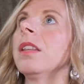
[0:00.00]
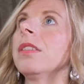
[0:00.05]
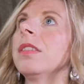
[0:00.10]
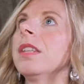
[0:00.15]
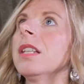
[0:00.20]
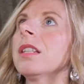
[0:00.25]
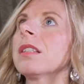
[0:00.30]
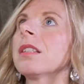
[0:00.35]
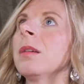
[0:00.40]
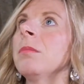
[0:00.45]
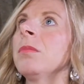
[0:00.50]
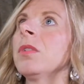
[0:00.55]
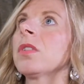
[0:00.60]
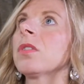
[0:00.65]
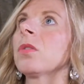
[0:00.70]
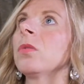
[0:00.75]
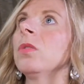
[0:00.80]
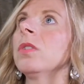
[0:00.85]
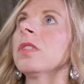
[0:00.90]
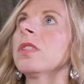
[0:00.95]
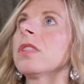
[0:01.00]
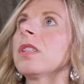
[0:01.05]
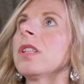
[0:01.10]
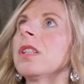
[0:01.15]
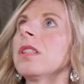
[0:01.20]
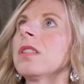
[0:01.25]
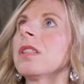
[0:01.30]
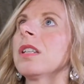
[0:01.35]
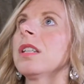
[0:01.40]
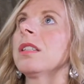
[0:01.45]
this summer
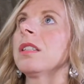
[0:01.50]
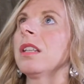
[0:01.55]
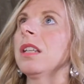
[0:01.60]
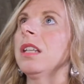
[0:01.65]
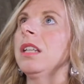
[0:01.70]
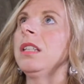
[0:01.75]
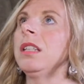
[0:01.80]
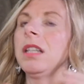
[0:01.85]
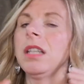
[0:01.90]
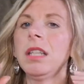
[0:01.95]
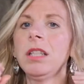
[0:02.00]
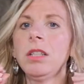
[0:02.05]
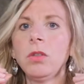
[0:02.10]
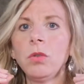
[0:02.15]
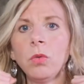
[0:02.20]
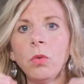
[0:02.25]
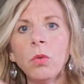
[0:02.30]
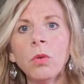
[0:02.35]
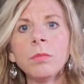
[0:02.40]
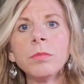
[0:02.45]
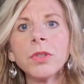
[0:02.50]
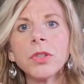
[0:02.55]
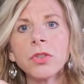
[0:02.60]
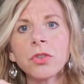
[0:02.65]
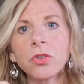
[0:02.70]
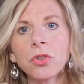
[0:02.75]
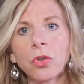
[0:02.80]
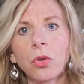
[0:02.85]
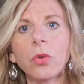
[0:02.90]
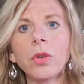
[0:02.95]
solstice is an enormous
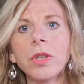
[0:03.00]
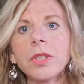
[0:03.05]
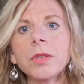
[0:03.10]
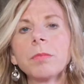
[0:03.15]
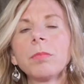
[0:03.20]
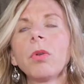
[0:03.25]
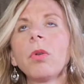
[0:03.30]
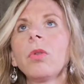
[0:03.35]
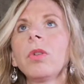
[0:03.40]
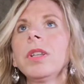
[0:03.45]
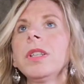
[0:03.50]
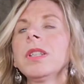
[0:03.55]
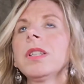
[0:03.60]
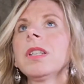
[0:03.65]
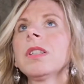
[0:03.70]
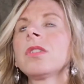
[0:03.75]
choice point.